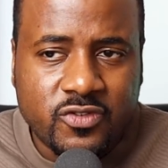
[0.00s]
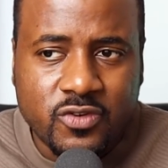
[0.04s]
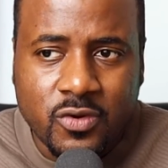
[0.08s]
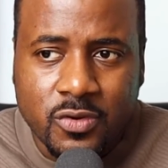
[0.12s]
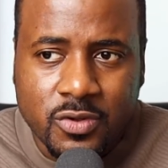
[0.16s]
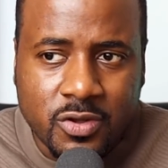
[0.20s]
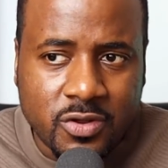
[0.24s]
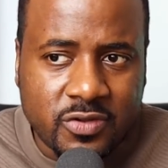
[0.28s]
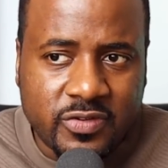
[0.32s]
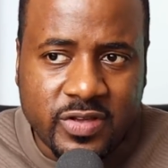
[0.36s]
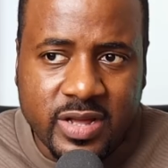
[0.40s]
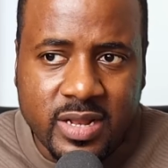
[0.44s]

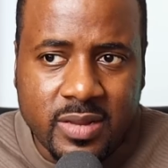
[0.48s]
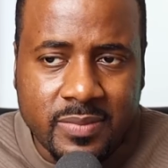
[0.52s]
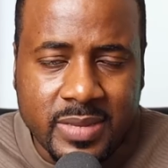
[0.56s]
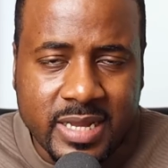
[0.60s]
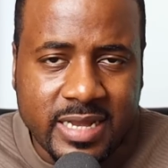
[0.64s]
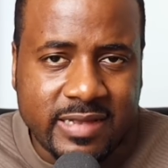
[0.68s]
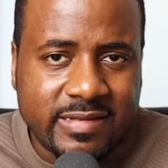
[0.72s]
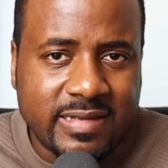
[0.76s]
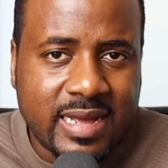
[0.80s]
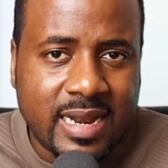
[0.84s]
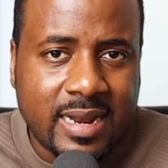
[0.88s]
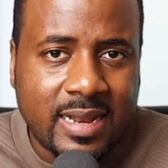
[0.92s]
So you're telling me
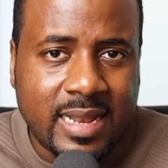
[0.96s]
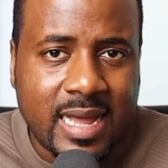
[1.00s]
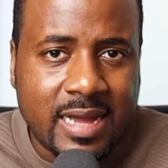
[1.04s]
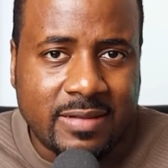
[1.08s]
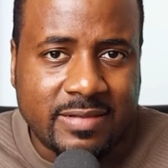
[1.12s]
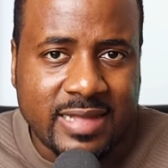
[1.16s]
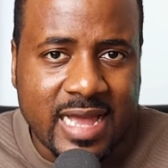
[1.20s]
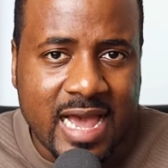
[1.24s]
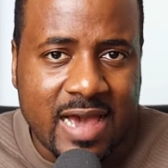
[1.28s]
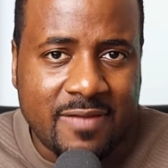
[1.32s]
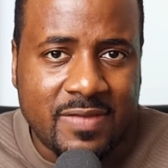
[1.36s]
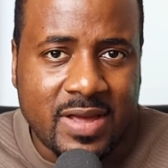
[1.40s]
he's not
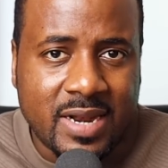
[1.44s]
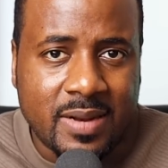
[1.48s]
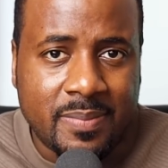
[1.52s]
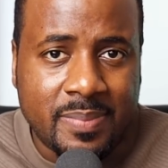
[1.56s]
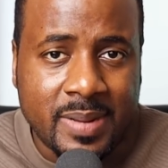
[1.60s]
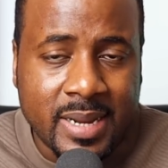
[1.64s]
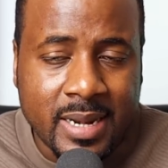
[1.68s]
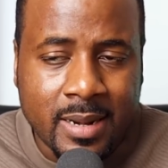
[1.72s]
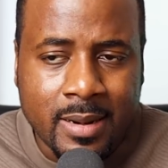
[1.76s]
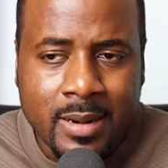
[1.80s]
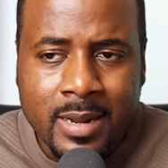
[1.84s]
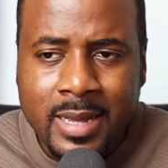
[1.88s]
allowed to have that
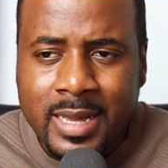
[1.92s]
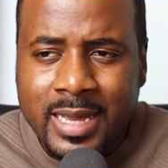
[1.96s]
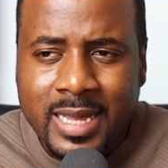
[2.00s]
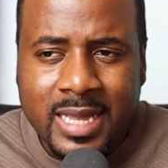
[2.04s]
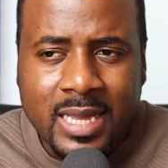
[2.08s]
opinion?